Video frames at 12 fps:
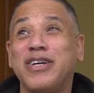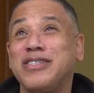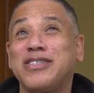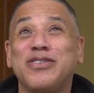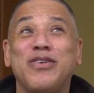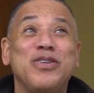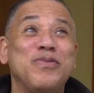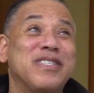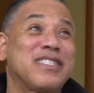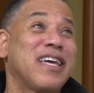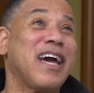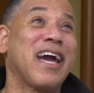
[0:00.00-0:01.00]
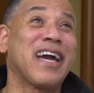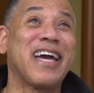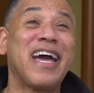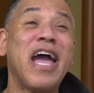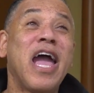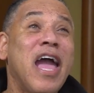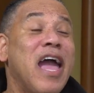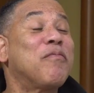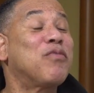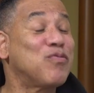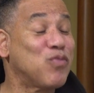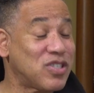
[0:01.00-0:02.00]
I just saw you as Zach,
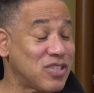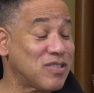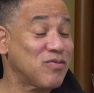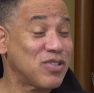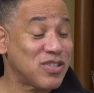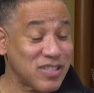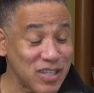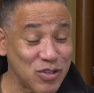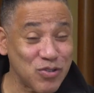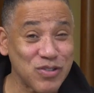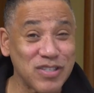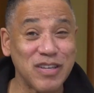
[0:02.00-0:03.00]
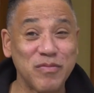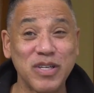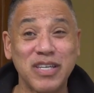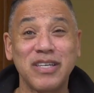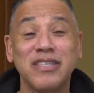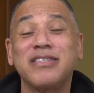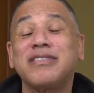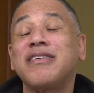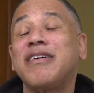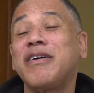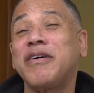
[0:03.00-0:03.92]
which is interesting because